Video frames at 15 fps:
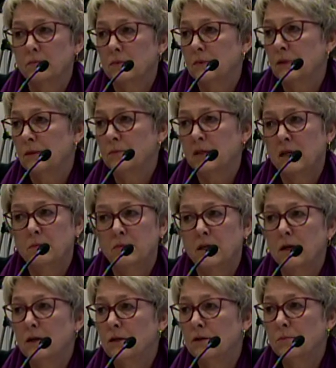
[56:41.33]
sometimes
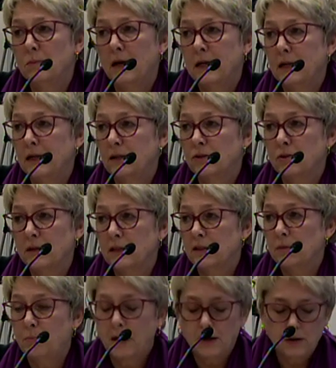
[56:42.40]
undermining
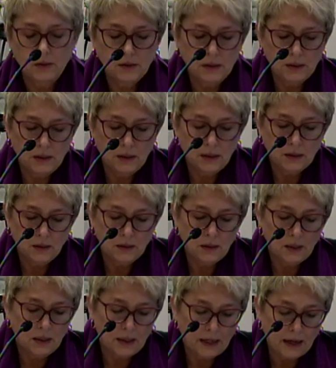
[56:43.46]
transparency and
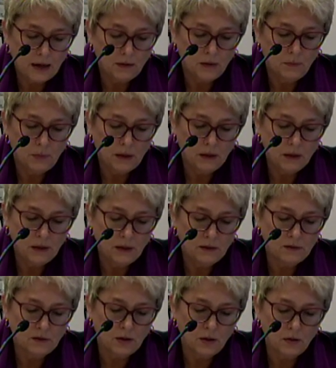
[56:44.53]
accountability.
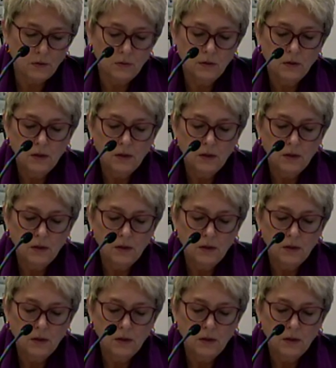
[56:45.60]
So